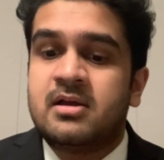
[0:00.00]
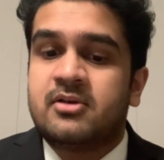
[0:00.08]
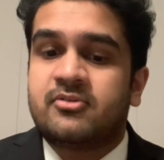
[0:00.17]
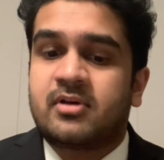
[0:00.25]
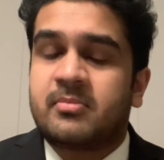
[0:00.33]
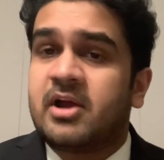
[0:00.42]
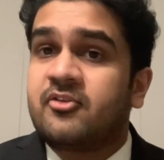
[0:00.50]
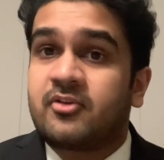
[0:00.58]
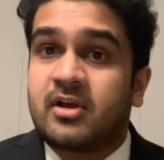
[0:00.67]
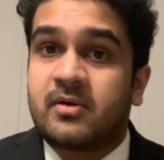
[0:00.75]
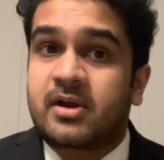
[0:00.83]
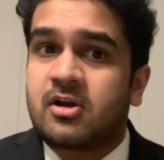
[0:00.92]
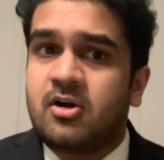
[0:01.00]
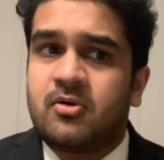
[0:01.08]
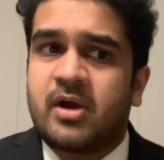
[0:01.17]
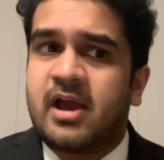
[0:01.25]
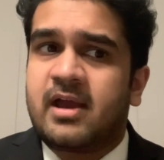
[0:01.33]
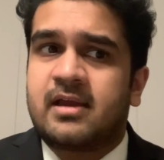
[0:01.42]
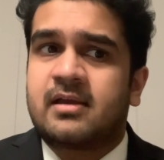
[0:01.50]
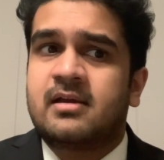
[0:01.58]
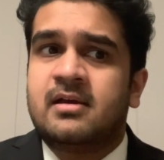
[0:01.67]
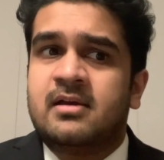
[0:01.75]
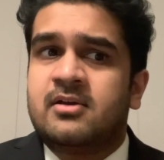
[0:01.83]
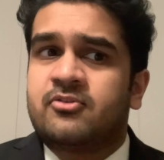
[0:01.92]
So I might say, like, oh, hey,
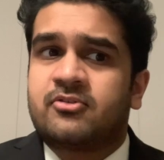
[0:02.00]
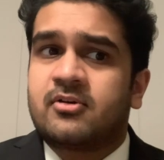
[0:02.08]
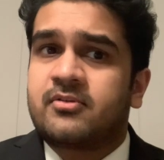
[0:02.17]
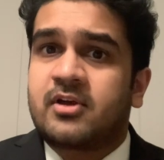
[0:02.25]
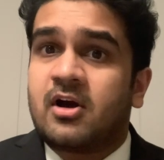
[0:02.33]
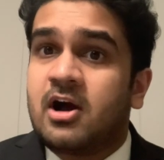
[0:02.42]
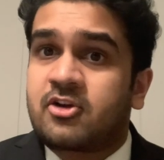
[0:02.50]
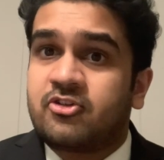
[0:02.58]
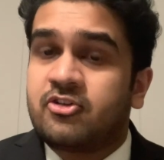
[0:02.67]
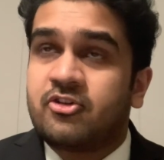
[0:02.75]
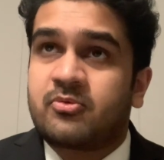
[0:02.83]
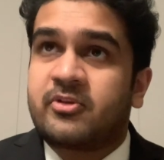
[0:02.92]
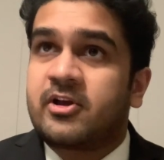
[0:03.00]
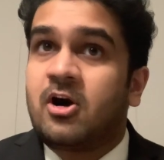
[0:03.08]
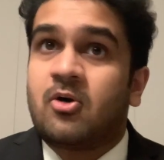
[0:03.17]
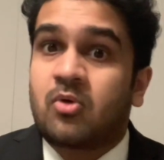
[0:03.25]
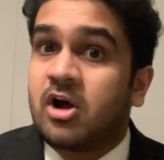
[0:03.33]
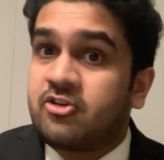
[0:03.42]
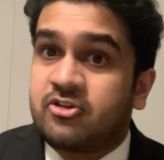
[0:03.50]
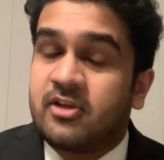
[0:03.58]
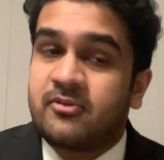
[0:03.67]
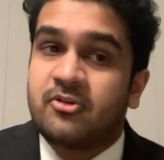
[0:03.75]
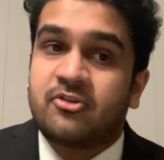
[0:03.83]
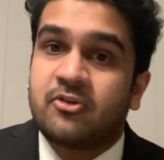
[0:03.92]
so the oxygens, when they all rush in,
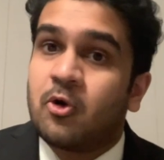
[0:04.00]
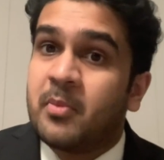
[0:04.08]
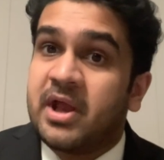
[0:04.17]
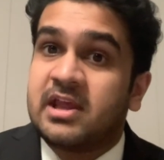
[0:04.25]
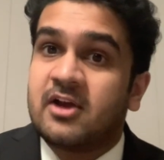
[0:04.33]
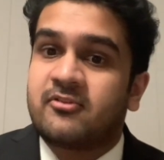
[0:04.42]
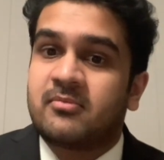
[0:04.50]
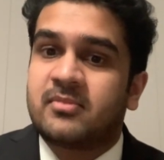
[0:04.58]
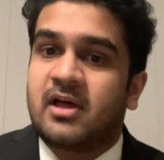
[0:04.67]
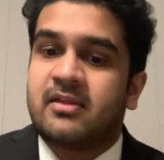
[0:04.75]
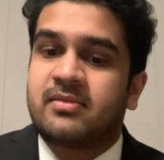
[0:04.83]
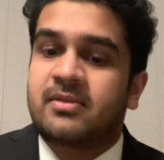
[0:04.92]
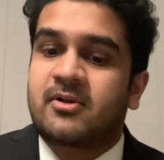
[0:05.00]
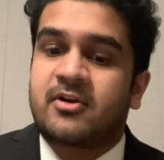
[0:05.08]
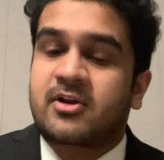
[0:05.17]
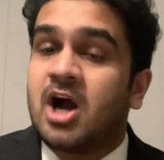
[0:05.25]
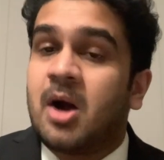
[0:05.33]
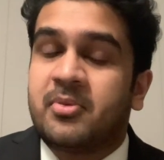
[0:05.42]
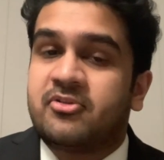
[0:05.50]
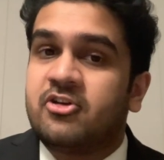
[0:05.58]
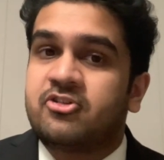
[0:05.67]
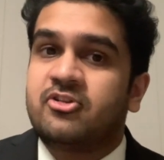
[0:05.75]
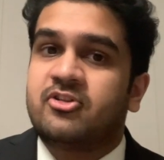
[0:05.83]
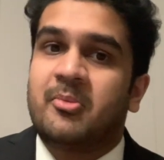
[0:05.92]
there's so many of them that they're in a
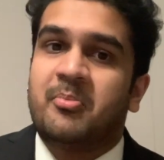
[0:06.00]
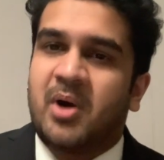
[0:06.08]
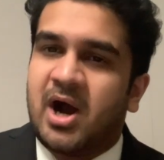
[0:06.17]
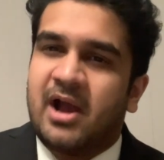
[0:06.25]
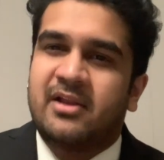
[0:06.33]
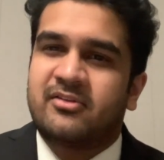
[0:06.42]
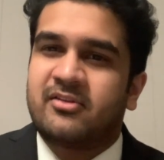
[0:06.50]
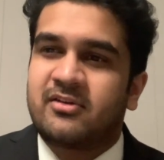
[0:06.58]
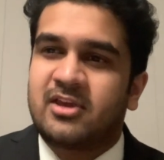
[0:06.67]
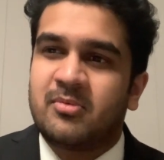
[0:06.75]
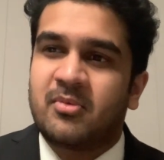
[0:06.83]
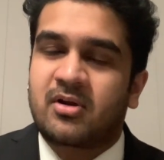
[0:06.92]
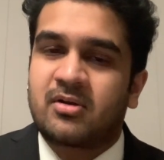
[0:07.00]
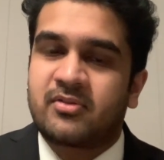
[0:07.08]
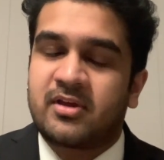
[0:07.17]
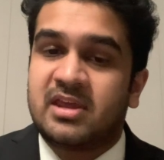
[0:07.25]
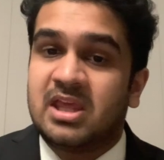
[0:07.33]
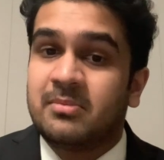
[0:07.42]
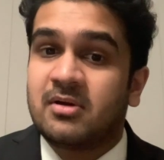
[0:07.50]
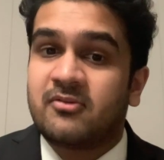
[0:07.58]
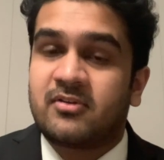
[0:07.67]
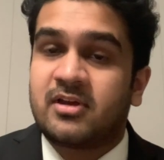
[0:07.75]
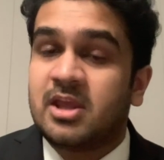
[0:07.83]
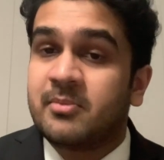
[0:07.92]
competition to bind to the
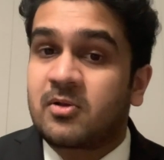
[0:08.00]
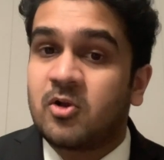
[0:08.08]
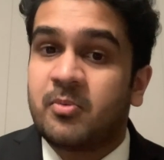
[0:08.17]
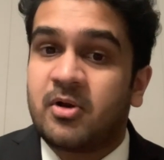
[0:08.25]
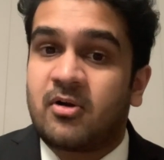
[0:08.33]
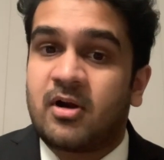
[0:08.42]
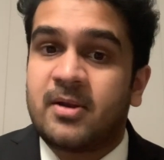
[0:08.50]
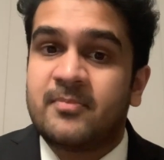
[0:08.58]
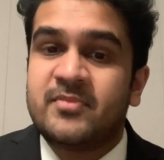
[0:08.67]
hemoglobin, right?